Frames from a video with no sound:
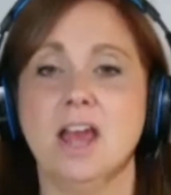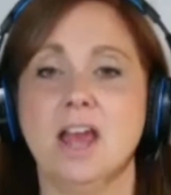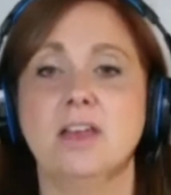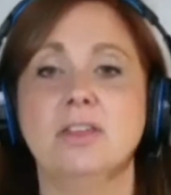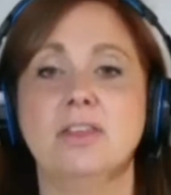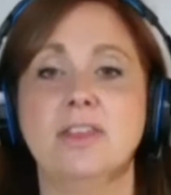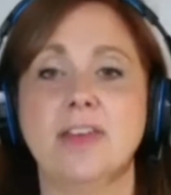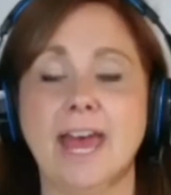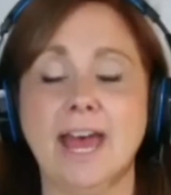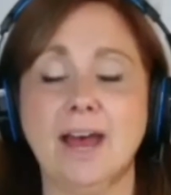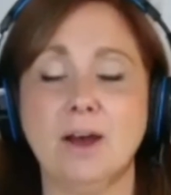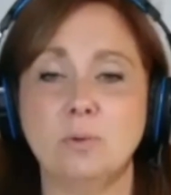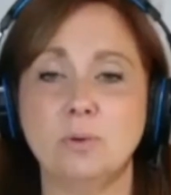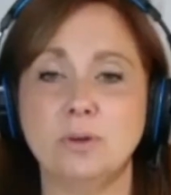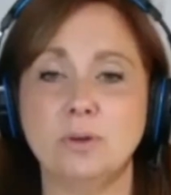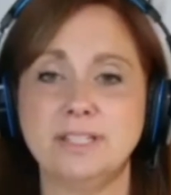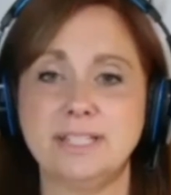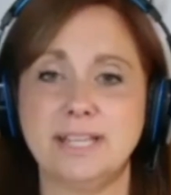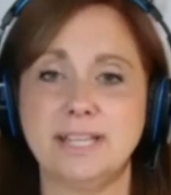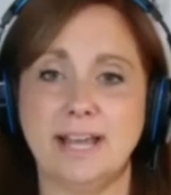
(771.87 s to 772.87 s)
That
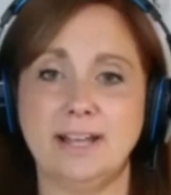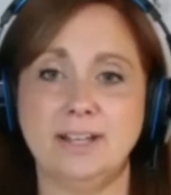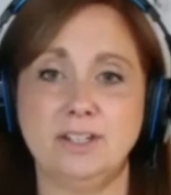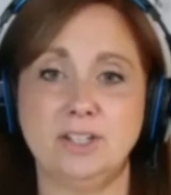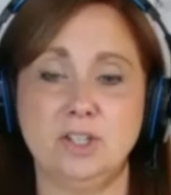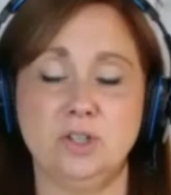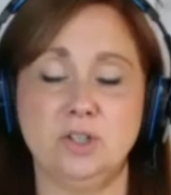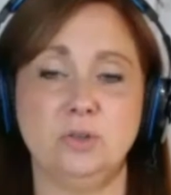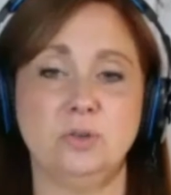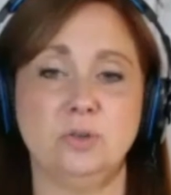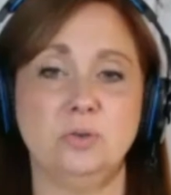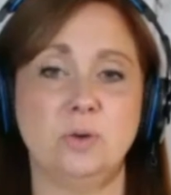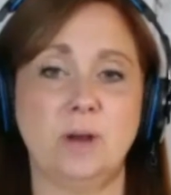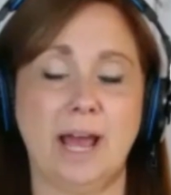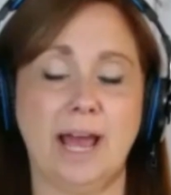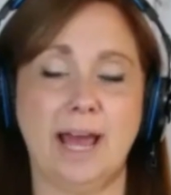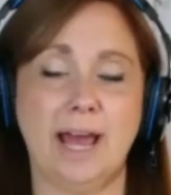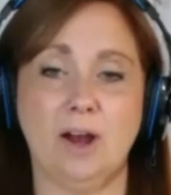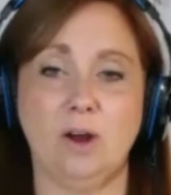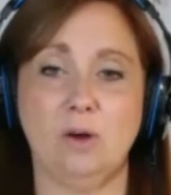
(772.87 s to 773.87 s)
will tell you
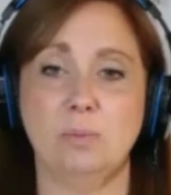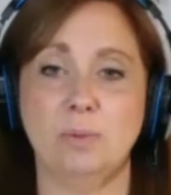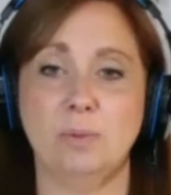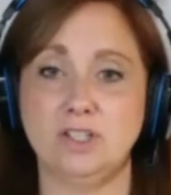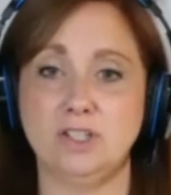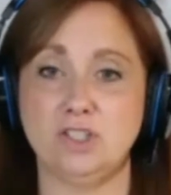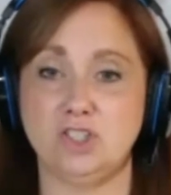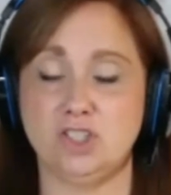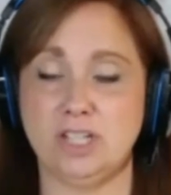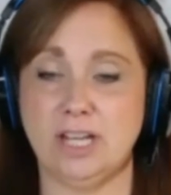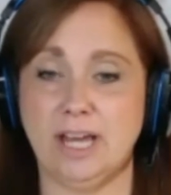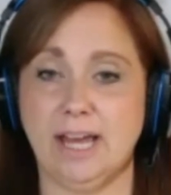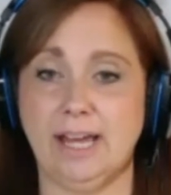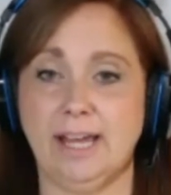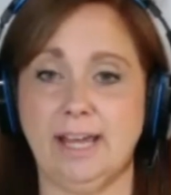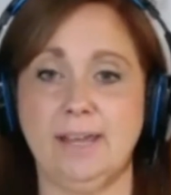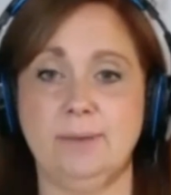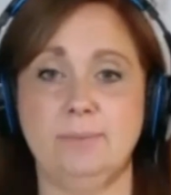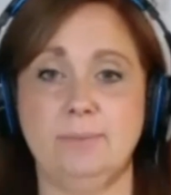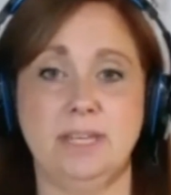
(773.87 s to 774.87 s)
how much
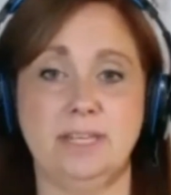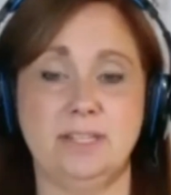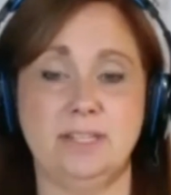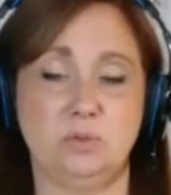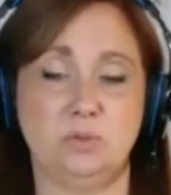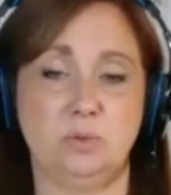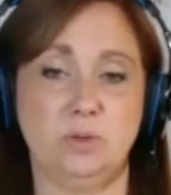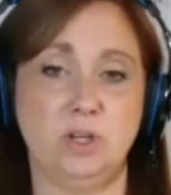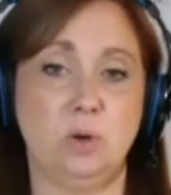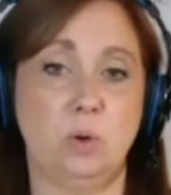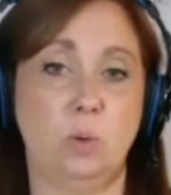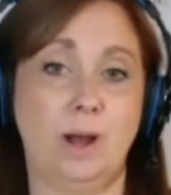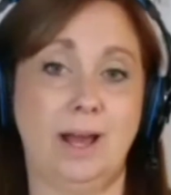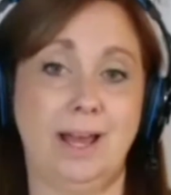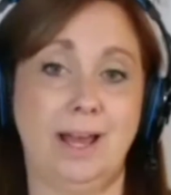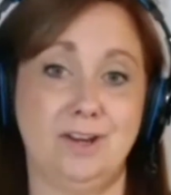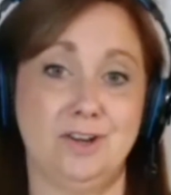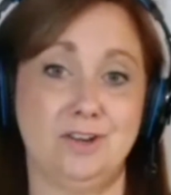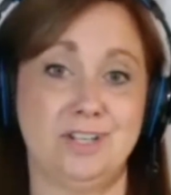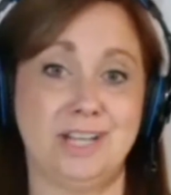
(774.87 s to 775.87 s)
time is
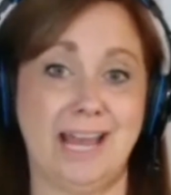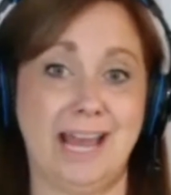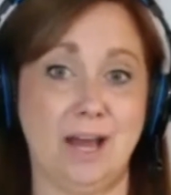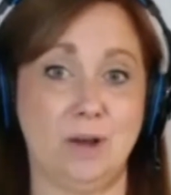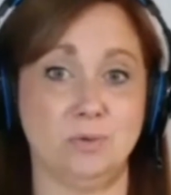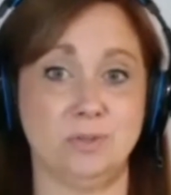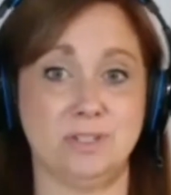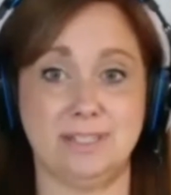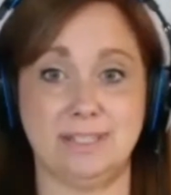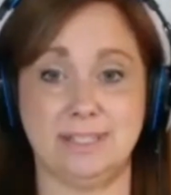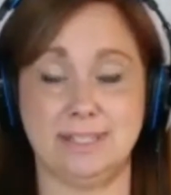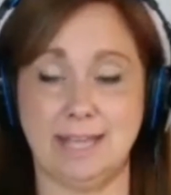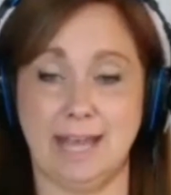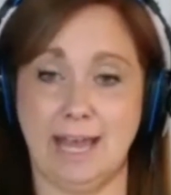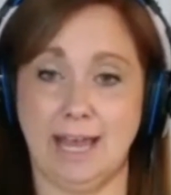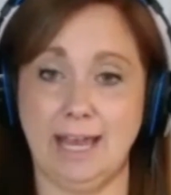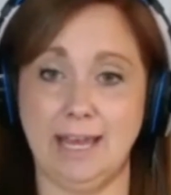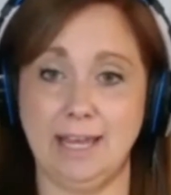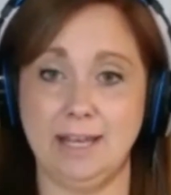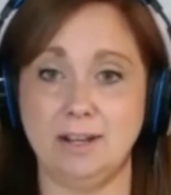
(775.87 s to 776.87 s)
required
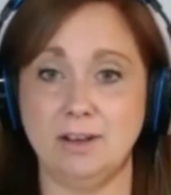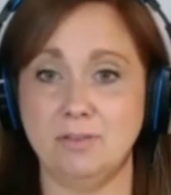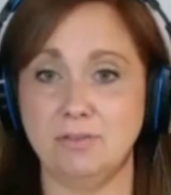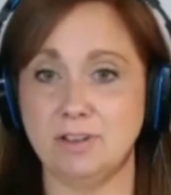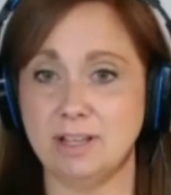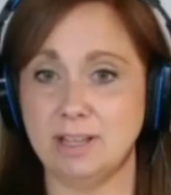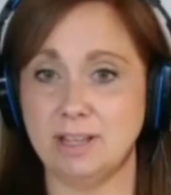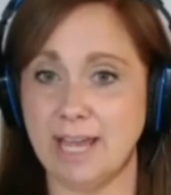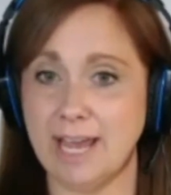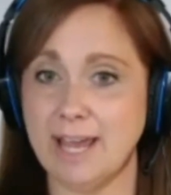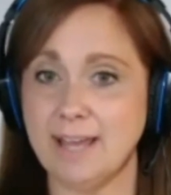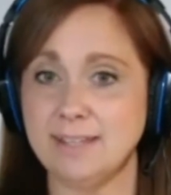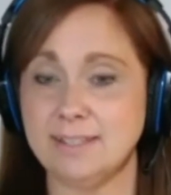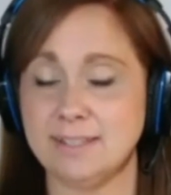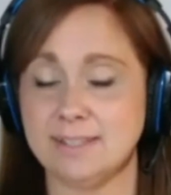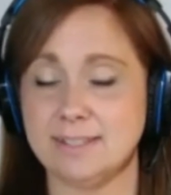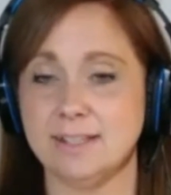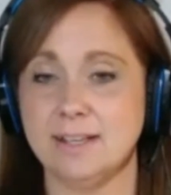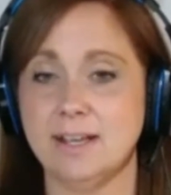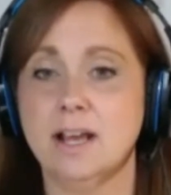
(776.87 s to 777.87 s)
outside of
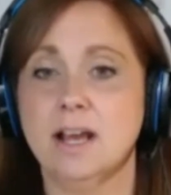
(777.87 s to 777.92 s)
class.